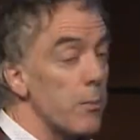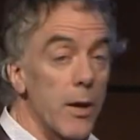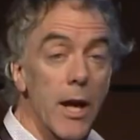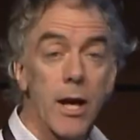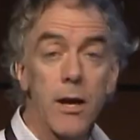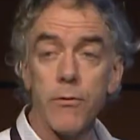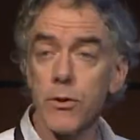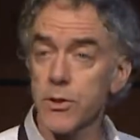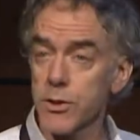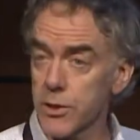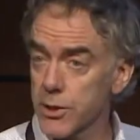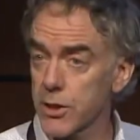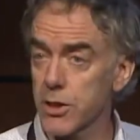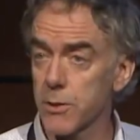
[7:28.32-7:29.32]
behaviors and
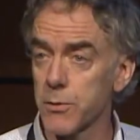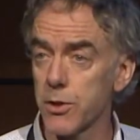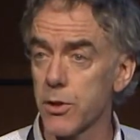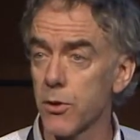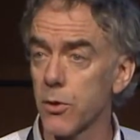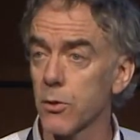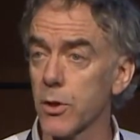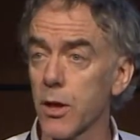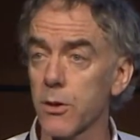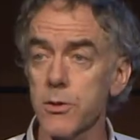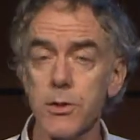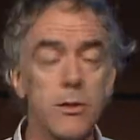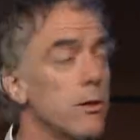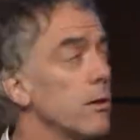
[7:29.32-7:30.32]
systems in your own
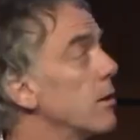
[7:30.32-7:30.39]
house.